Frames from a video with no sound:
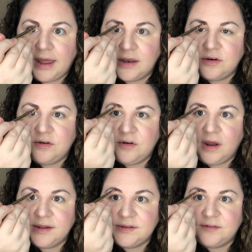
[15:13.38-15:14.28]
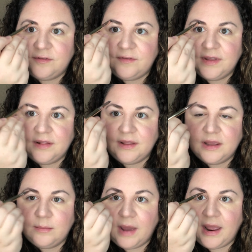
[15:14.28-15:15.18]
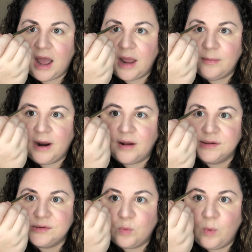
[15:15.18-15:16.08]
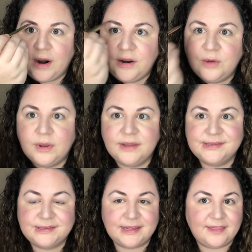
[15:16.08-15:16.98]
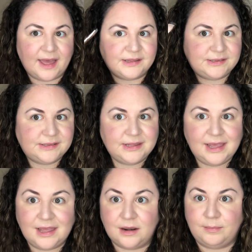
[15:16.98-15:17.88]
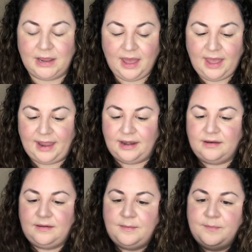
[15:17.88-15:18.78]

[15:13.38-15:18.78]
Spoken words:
and just fill in my eyebrows where you can see that skin behind.